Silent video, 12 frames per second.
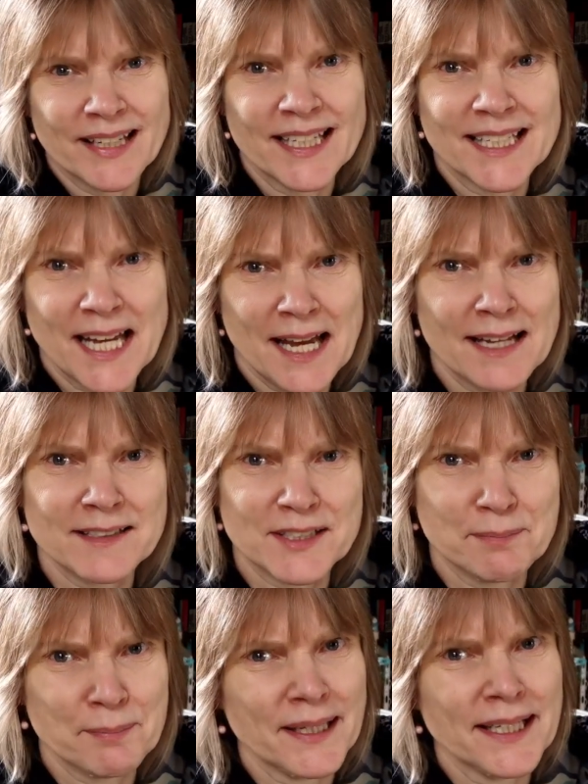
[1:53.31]
It
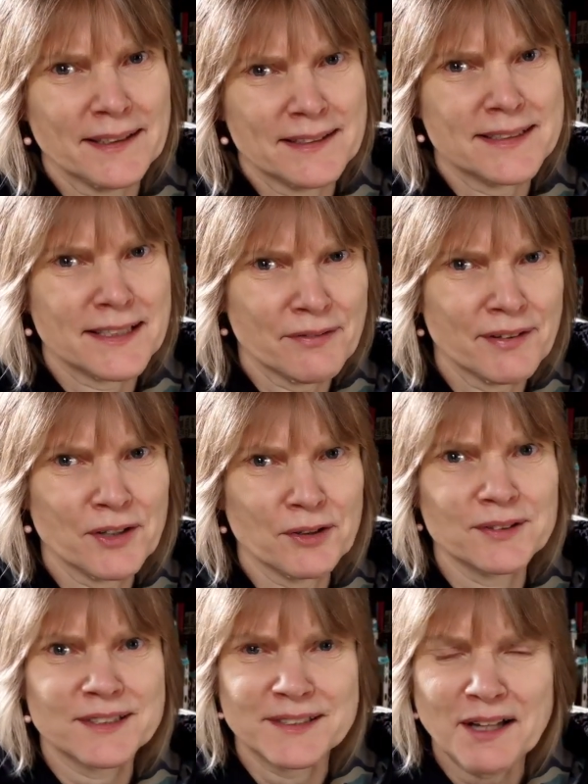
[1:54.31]
has been a
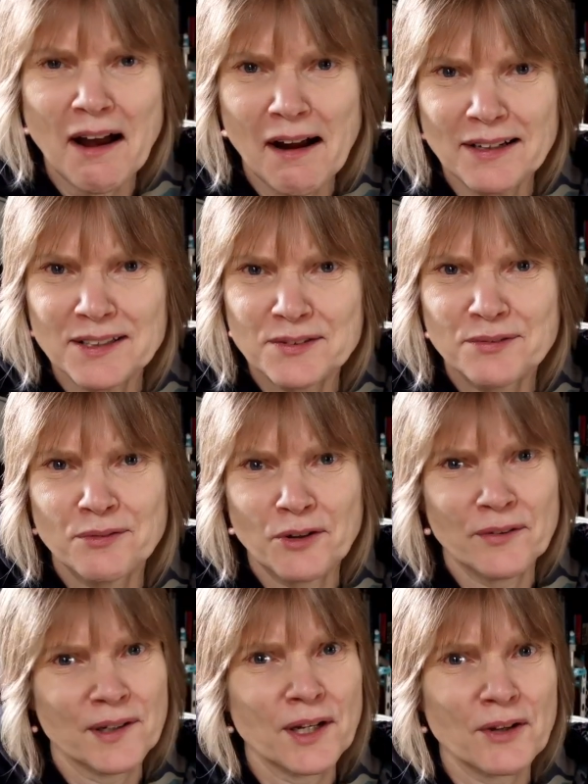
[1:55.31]
difficult start
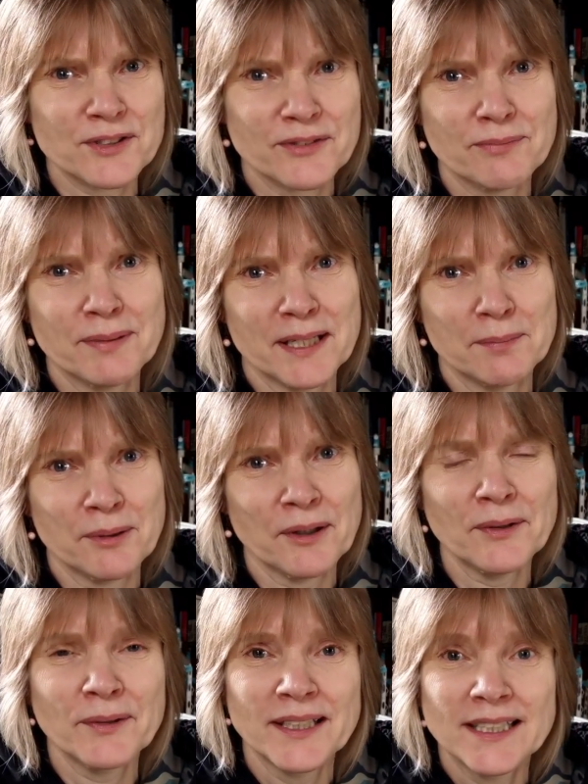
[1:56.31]
for a lot of
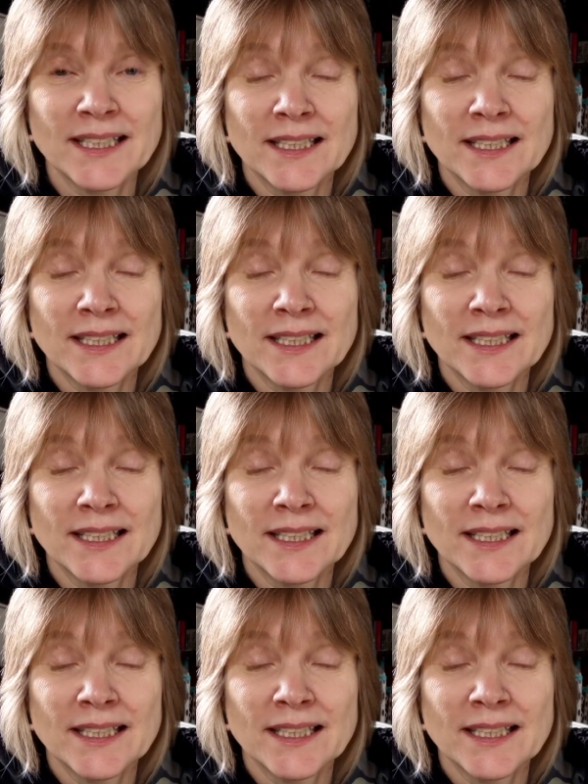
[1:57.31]
people.